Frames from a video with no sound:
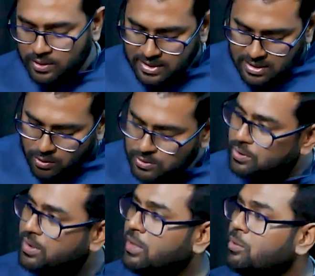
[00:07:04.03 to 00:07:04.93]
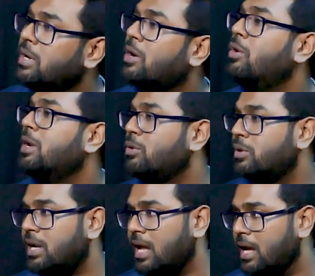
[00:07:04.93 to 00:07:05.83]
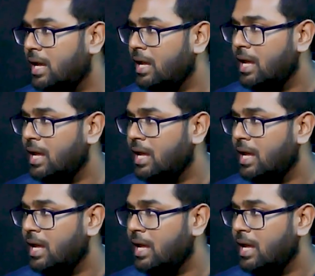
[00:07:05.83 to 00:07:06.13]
these are also tuned according to the raga,